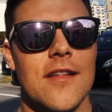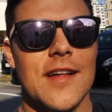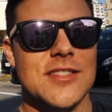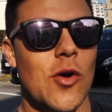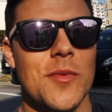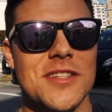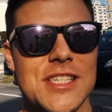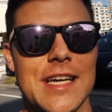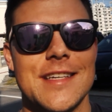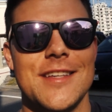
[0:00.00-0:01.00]
That's all I'm gonna
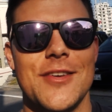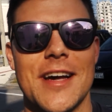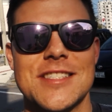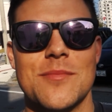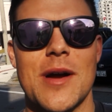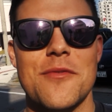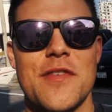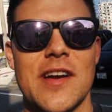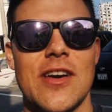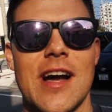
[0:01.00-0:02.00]
say. You guys can probably
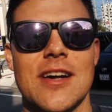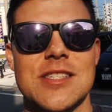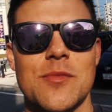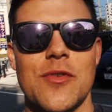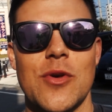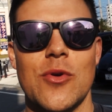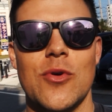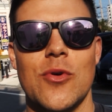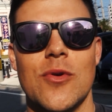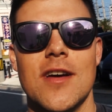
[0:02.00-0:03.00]
figure it out, some of you
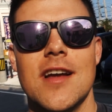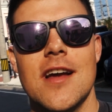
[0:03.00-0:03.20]
who